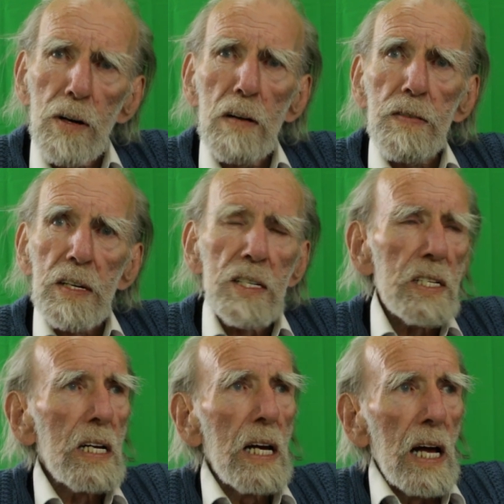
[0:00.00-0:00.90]

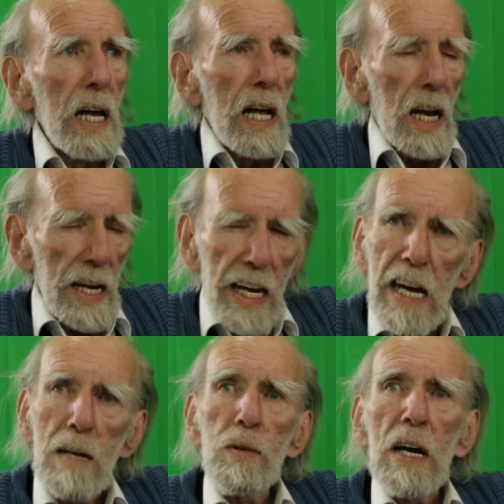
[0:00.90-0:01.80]
prophets like
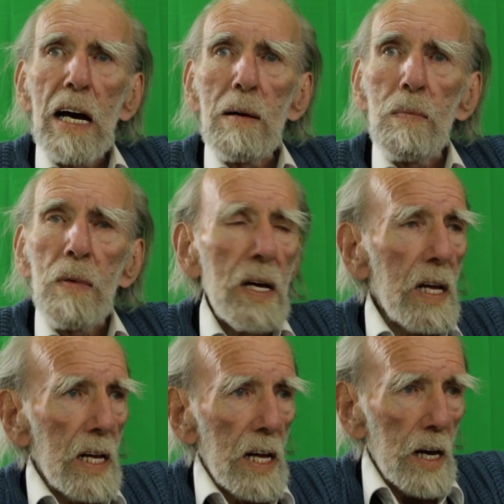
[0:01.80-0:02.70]
Abraham
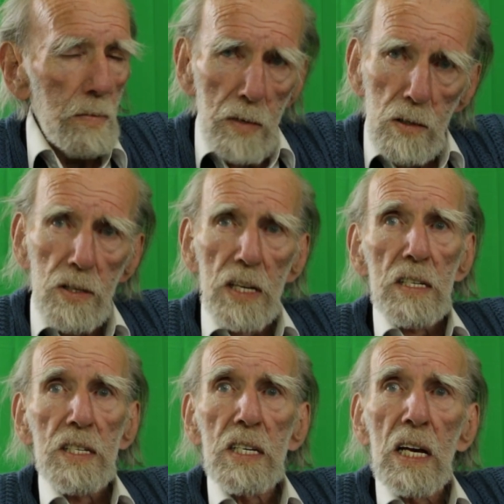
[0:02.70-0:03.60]
and
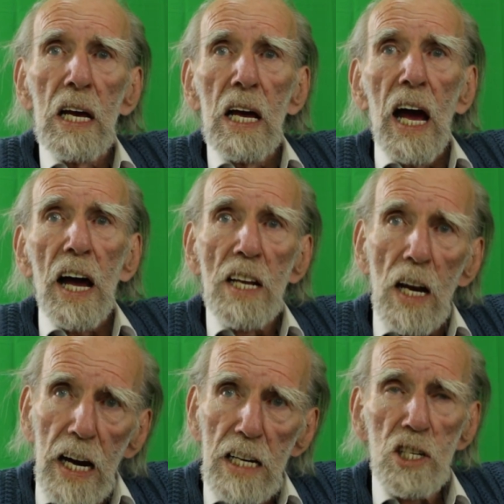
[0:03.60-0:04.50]
Moses and
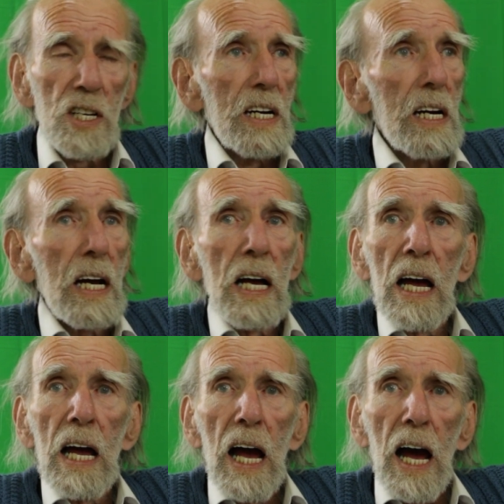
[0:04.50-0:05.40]
Elisha
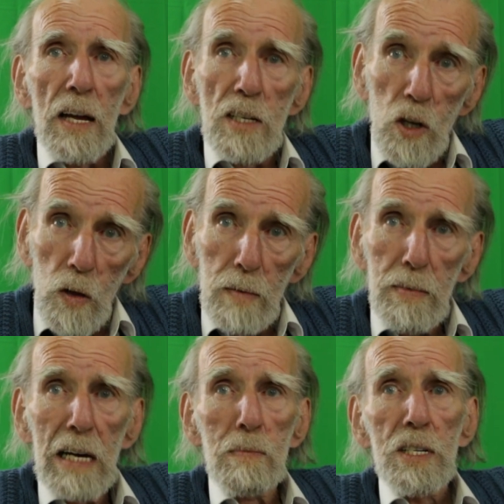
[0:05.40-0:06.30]
and John the
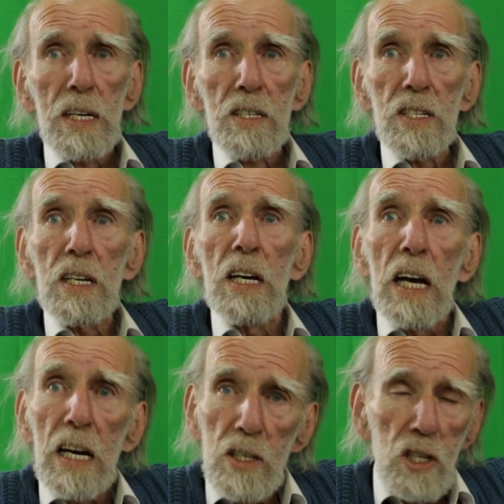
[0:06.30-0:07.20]
Baptist
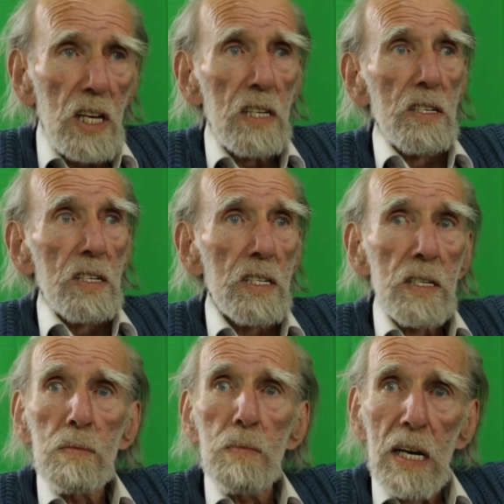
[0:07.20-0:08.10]
and
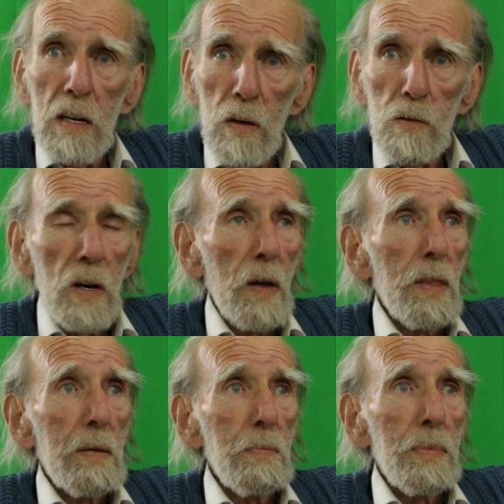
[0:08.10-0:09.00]
Jesus. May God
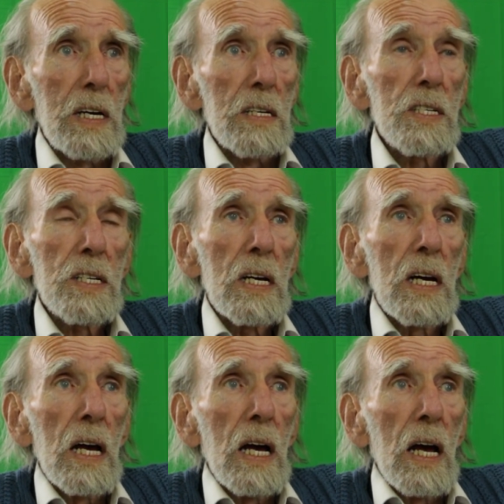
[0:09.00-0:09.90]
grant them peace.
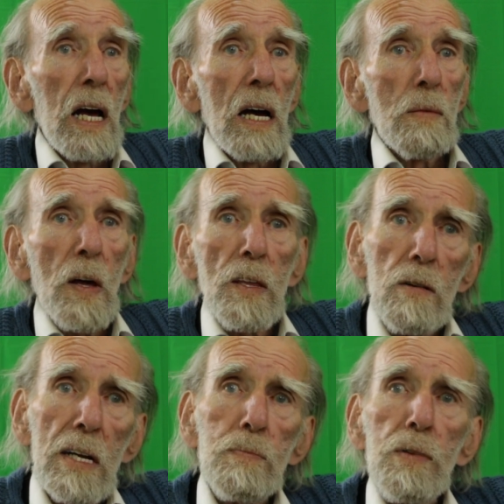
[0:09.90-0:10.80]
By the
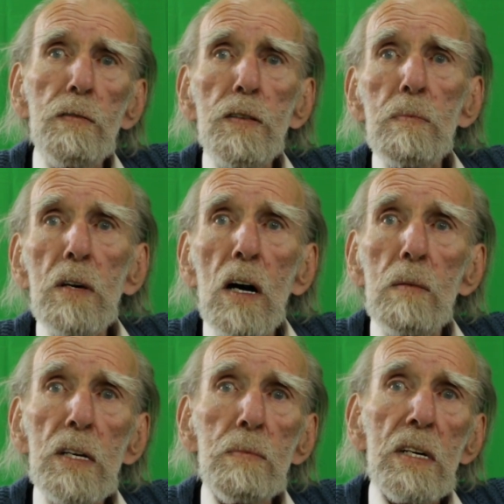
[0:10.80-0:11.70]
great prophet
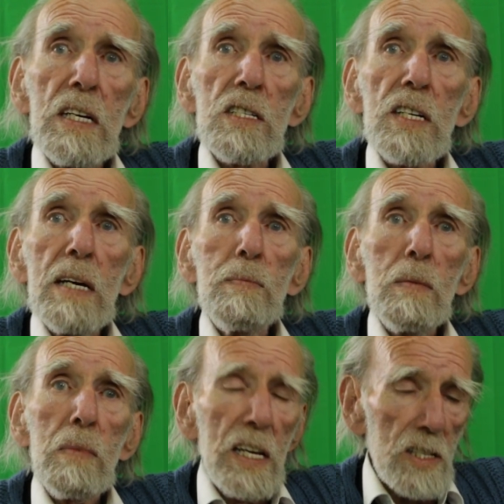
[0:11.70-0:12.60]
Muhammad, may his name be
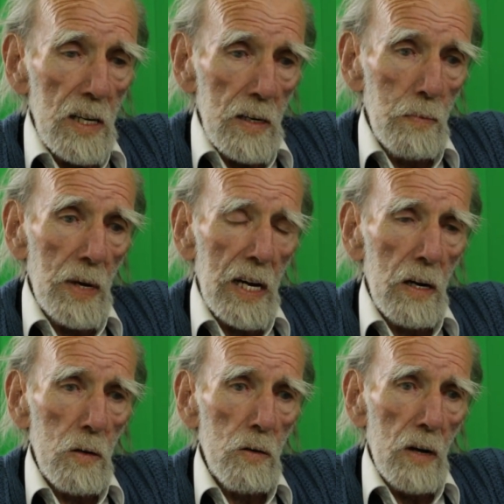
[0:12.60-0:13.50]
blessed, and may
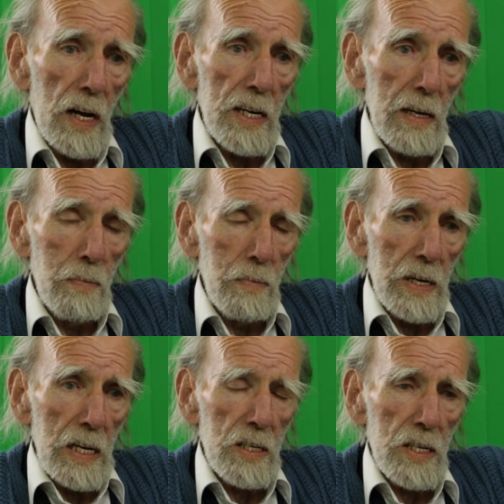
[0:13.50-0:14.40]
God grant him
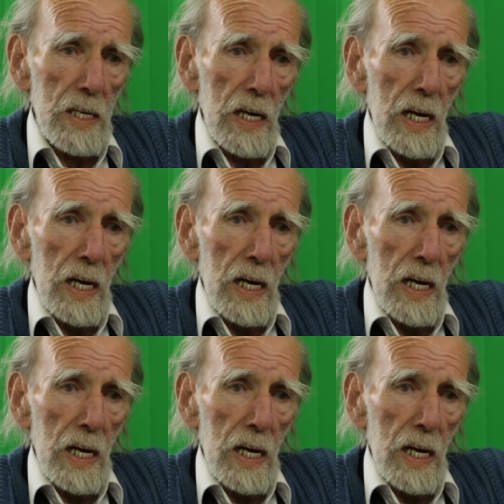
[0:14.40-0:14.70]
peace.